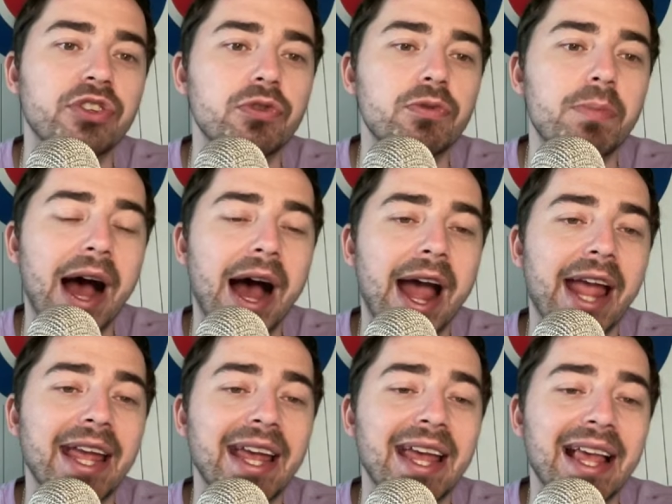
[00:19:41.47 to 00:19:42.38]
to you
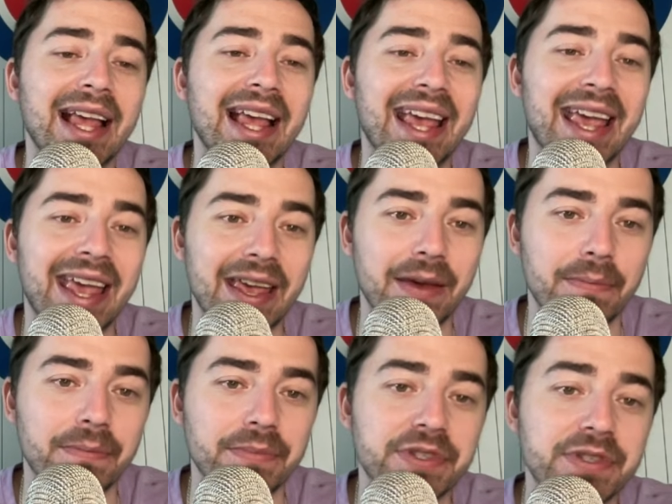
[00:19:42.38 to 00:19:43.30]
by
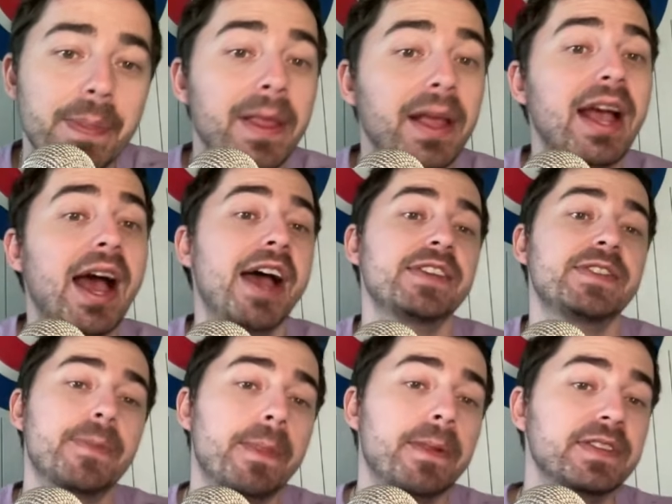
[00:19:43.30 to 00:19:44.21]
Hims.
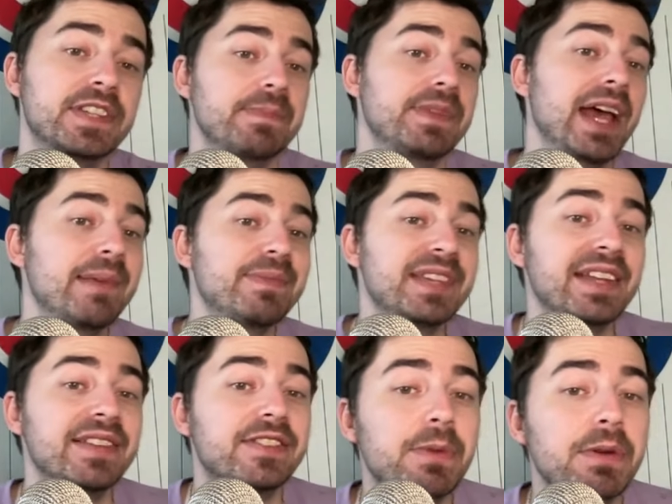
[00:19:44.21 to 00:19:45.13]
Guys, sometimes
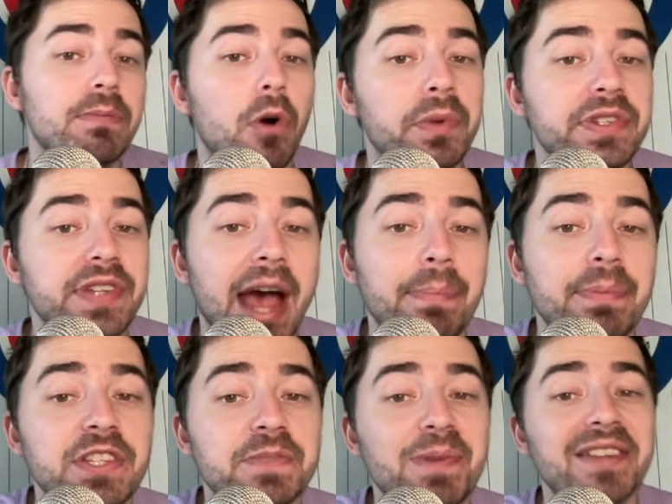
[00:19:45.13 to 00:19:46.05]
intimate moments
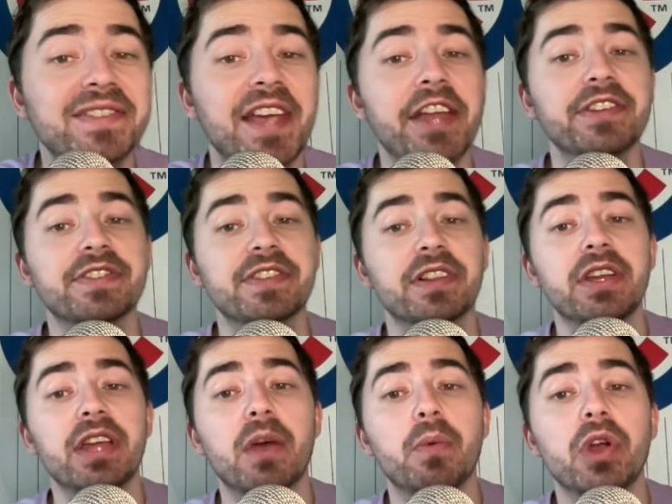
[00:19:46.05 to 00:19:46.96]
happen
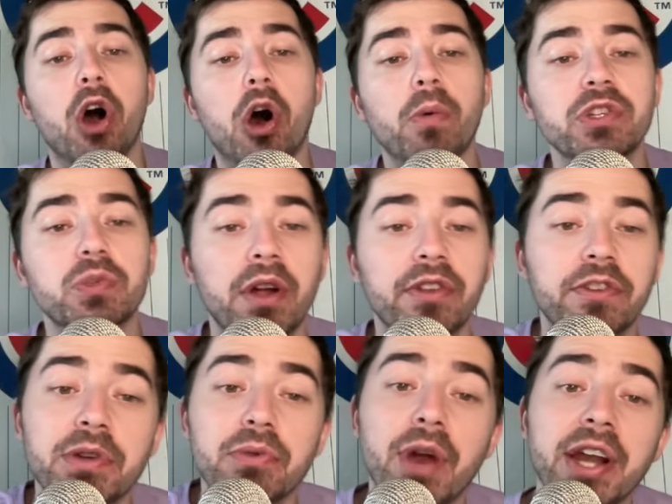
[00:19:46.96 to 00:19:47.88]
spontaneously, and we always want to
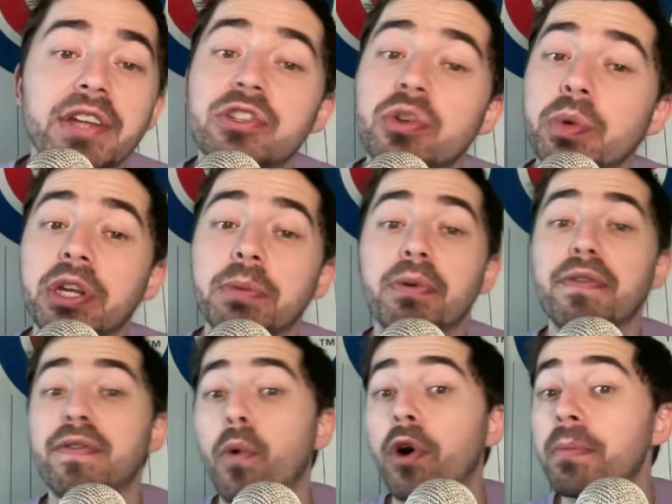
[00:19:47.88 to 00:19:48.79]
be ready so we can
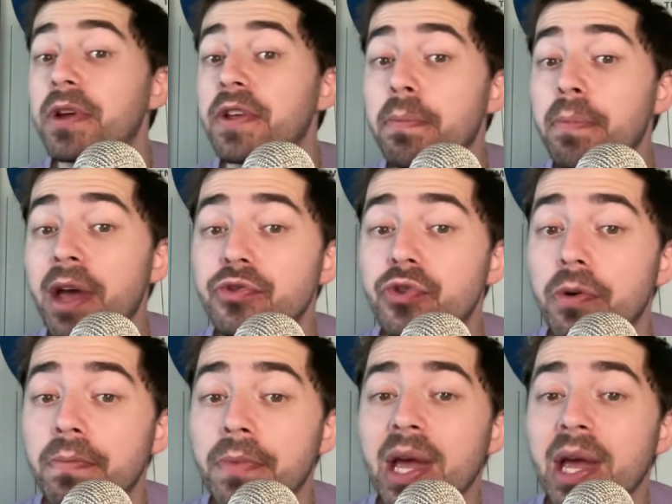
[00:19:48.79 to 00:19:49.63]
perform in the bedroom.